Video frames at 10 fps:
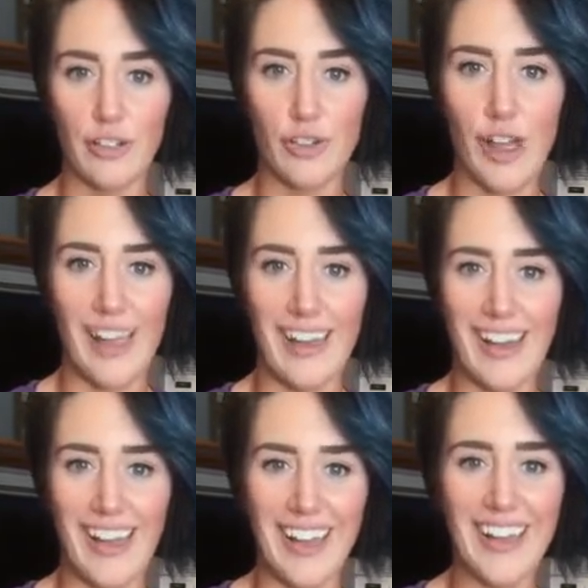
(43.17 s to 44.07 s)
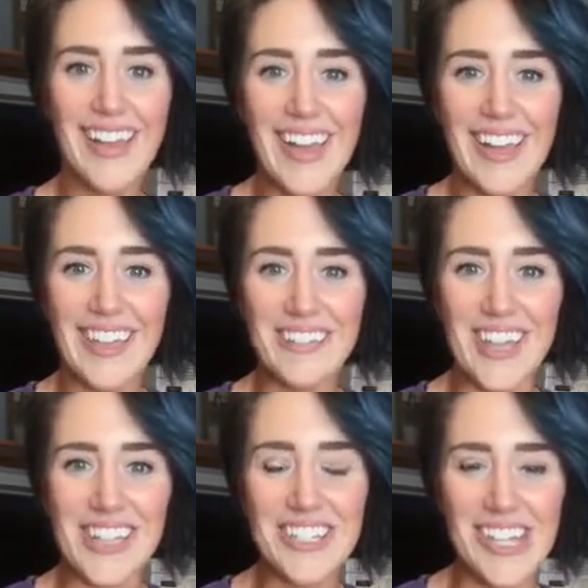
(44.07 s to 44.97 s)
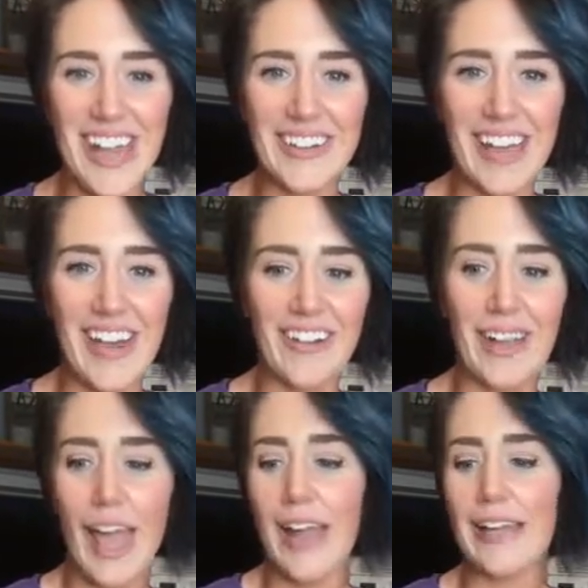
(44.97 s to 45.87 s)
I'll try and give you a shout out.